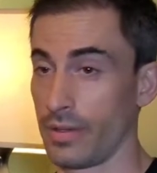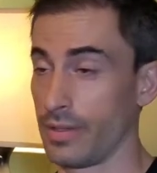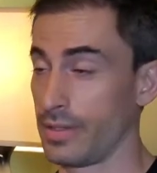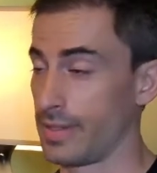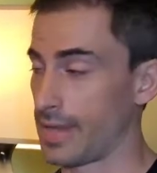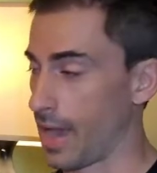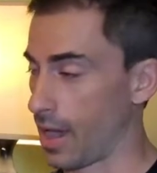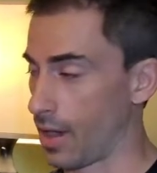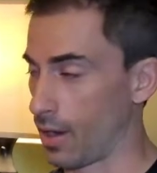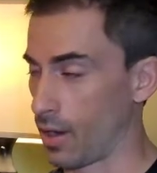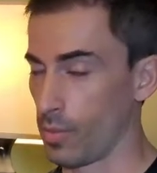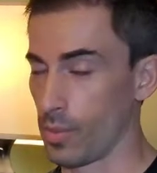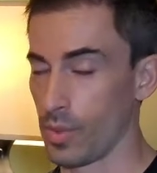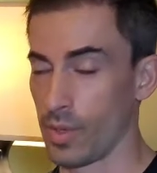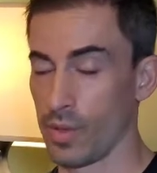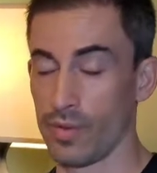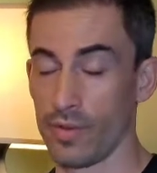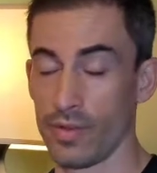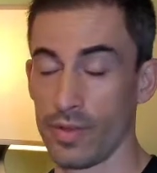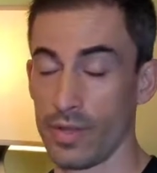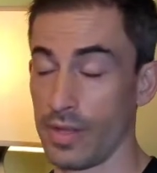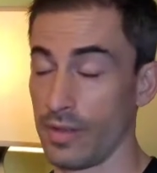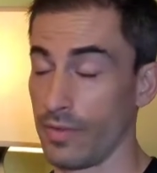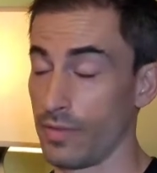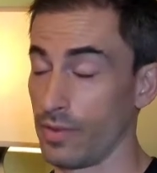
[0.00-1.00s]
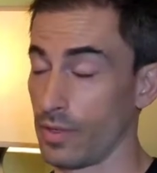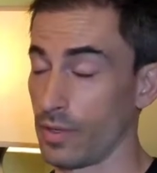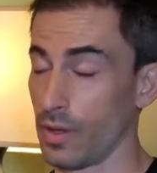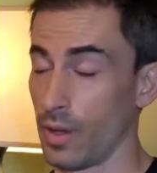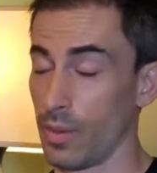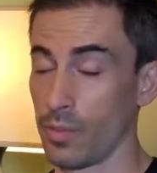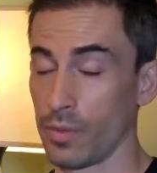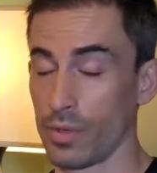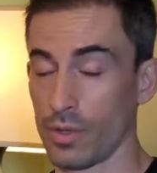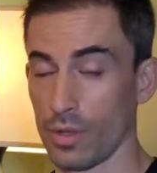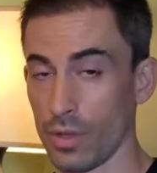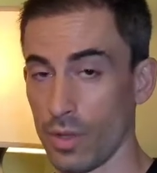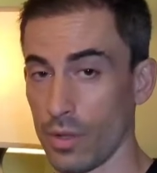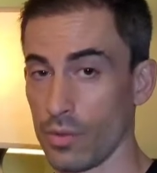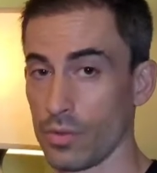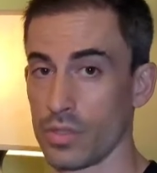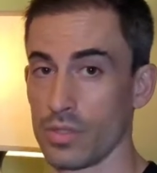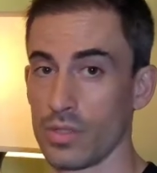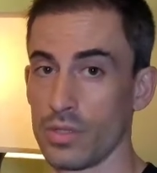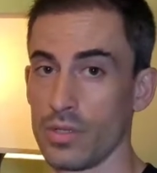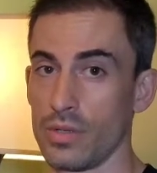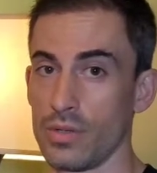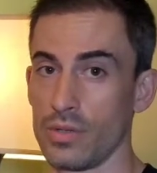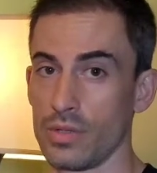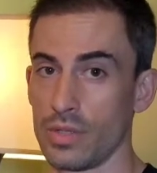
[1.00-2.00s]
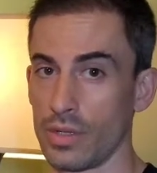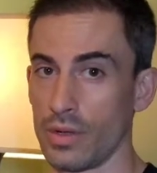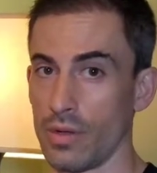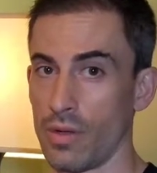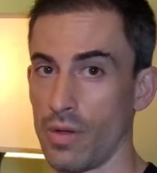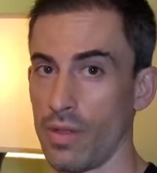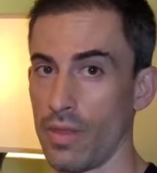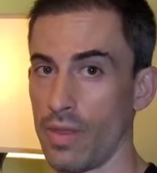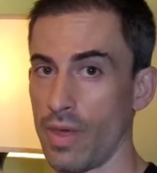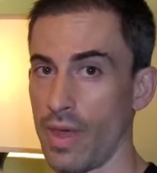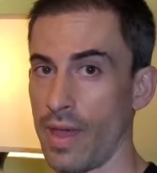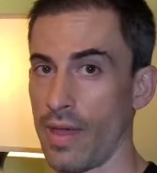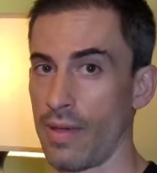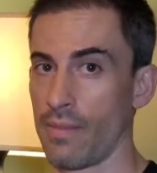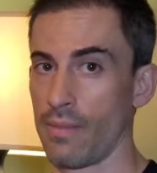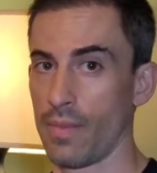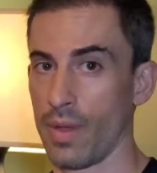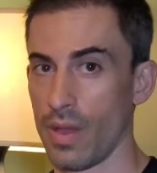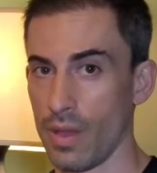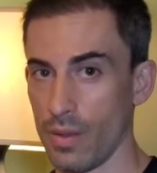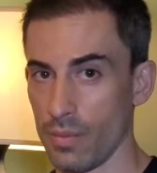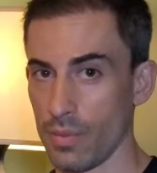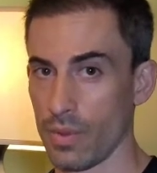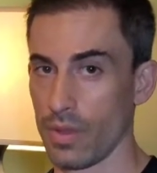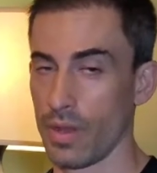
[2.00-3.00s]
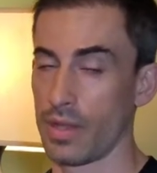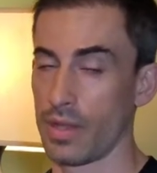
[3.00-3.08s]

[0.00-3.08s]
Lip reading: Doubt I may even come close to using all that, but